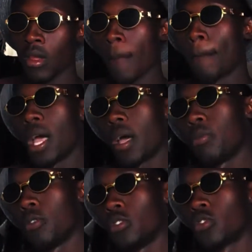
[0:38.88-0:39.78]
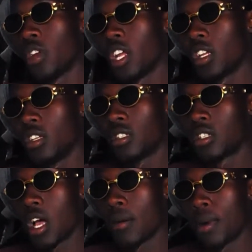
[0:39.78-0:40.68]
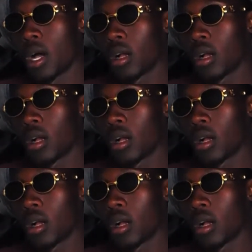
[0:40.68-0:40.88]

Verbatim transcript: Purple drink inside my